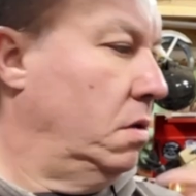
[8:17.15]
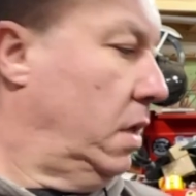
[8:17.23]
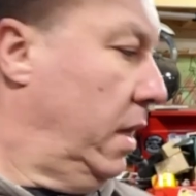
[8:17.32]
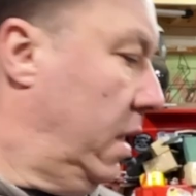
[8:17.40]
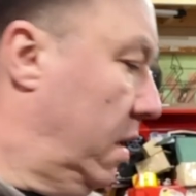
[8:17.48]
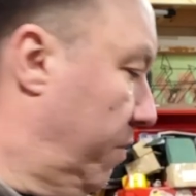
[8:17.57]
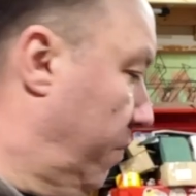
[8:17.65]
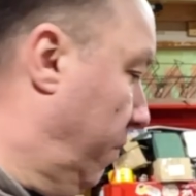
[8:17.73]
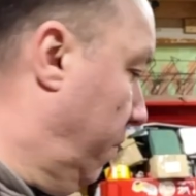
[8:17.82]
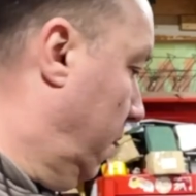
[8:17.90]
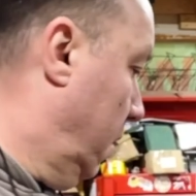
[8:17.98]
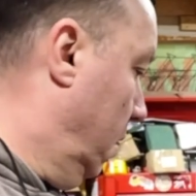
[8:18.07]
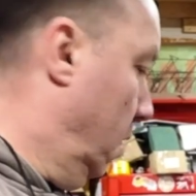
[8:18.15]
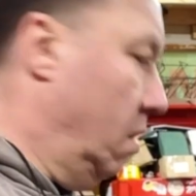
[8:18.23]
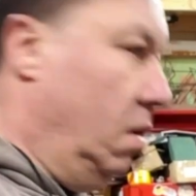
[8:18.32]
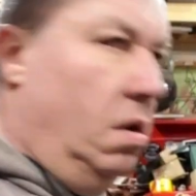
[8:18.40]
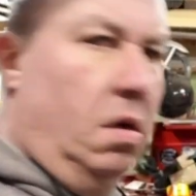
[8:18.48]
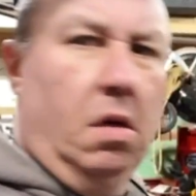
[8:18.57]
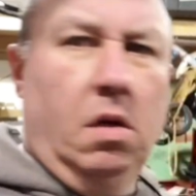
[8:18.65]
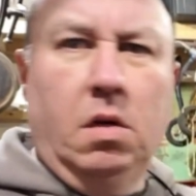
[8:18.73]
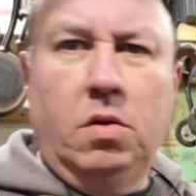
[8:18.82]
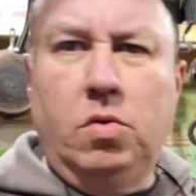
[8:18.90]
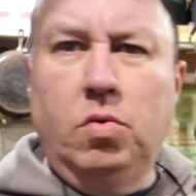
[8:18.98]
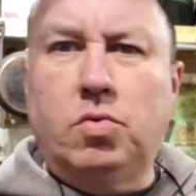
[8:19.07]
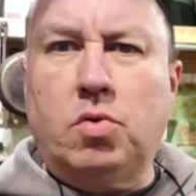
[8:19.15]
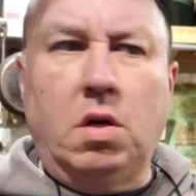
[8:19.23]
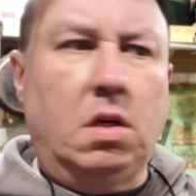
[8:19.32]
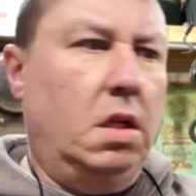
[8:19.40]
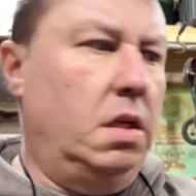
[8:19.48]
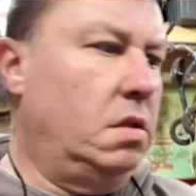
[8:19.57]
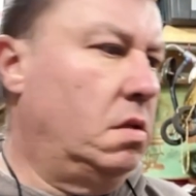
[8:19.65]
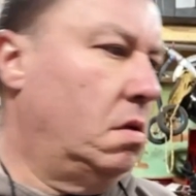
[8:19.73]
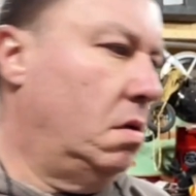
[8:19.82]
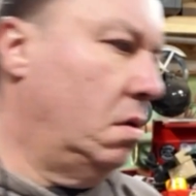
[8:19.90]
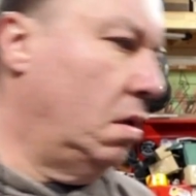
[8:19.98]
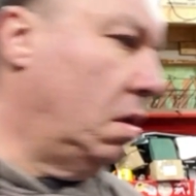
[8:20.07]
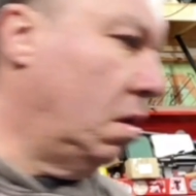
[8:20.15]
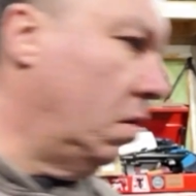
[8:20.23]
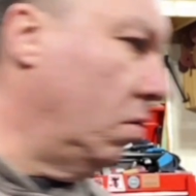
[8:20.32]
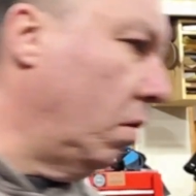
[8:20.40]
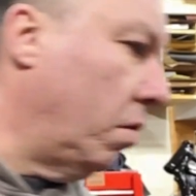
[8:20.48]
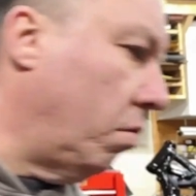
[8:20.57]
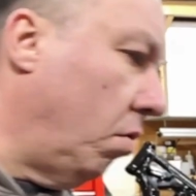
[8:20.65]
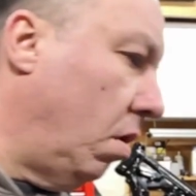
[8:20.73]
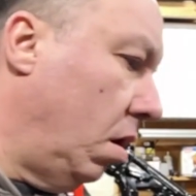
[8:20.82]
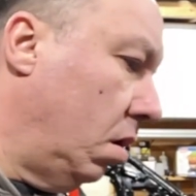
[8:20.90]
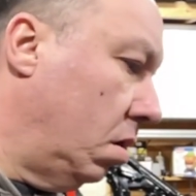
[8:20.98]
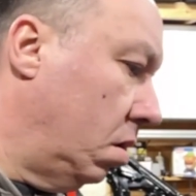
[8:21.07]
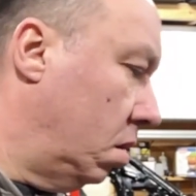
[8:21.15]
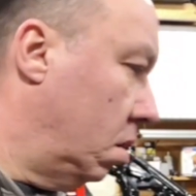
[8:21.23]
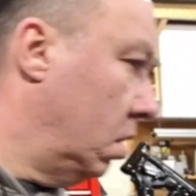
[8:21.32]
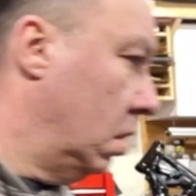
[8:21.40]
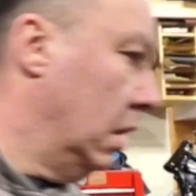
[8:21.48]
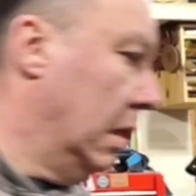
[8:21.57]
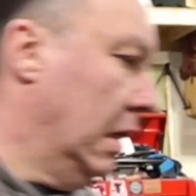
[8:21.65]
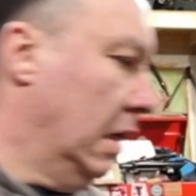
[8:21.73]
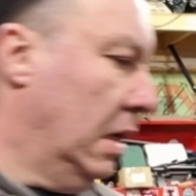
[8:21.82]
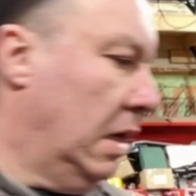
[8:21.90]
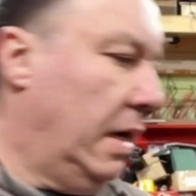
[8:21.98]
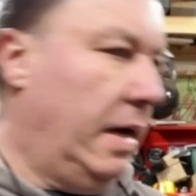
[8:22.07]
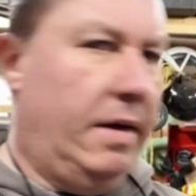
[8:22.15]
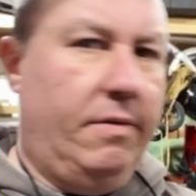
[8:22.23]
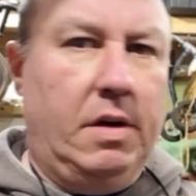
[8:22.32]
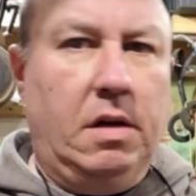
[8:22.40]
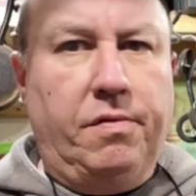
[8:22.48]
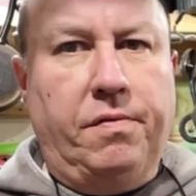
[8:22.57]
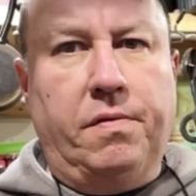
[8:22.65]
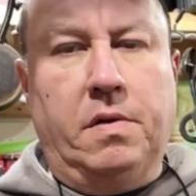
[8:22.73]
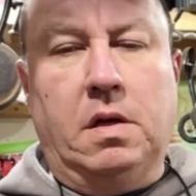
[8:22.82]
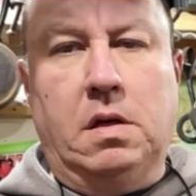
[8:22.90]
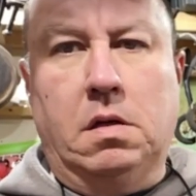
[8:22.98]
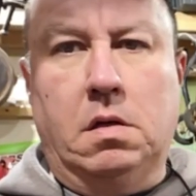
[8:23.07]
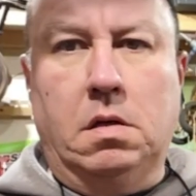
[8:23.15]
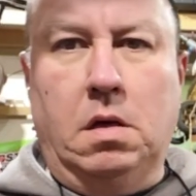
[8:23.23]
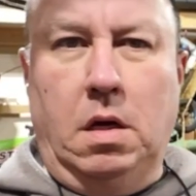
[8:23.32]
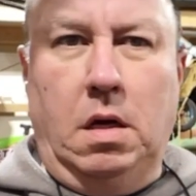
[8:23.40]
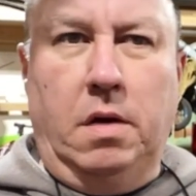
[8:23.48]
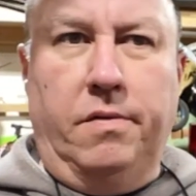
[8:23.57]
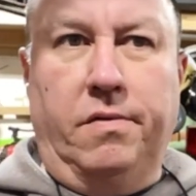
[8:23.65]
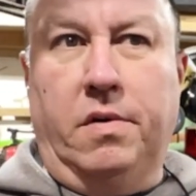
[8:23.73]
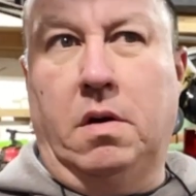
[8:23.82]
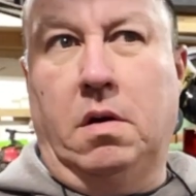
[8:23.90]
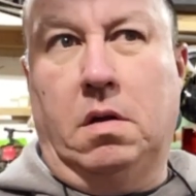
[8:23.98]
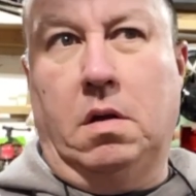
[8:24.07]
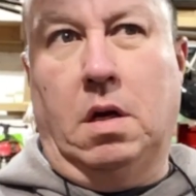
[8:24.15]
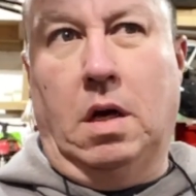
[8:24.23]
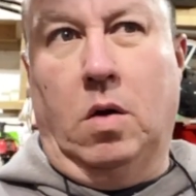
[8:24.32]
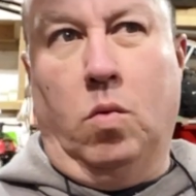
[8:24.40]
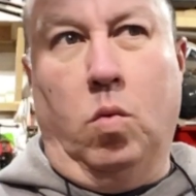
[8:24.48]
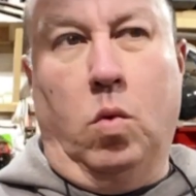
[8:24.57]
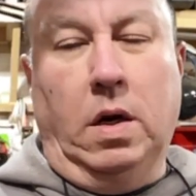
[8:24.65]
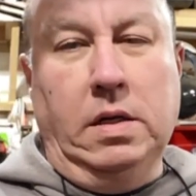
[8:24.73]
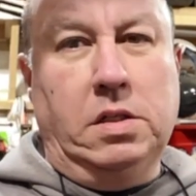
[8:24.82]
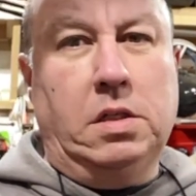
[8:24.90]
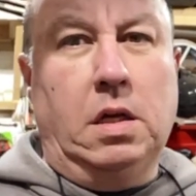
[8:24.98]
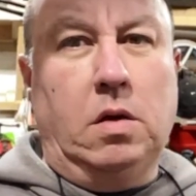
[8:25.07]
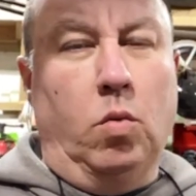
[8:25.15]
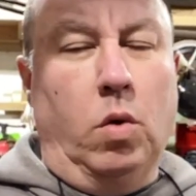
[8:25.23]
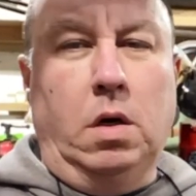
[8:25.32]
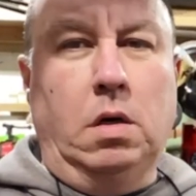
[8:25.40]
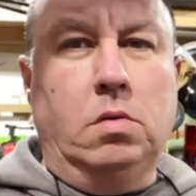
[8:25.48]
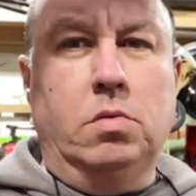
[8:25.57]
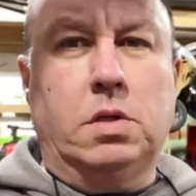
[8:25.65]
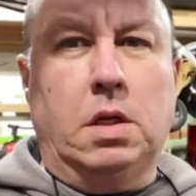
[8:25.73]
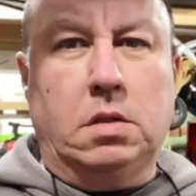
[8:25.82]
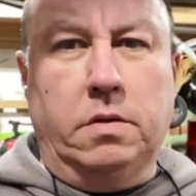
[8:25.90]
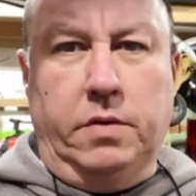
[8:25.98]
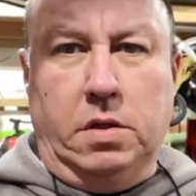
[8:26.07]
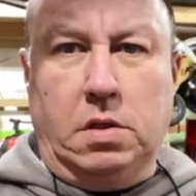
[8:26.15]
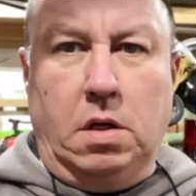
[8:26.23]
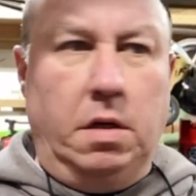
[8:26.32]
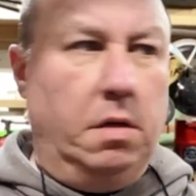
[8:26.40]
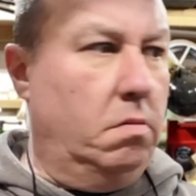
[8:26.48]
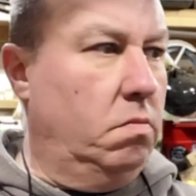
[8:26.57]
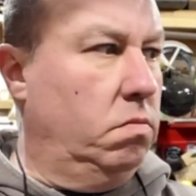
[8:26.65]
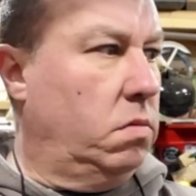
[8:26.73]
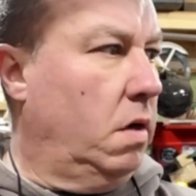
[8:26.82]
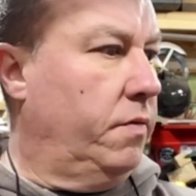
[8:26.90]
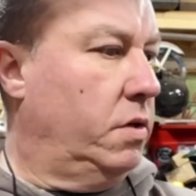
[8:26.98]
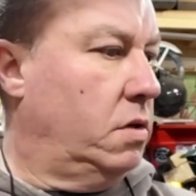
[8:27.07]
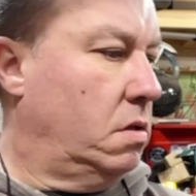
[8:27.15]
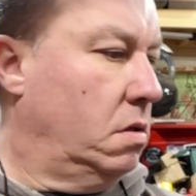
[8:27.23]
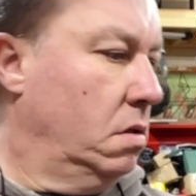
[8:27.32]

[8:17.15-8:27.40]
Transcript: I have 2 trunk lids, I think 2 or 3. I have enough. I have one or two sets of the side covers.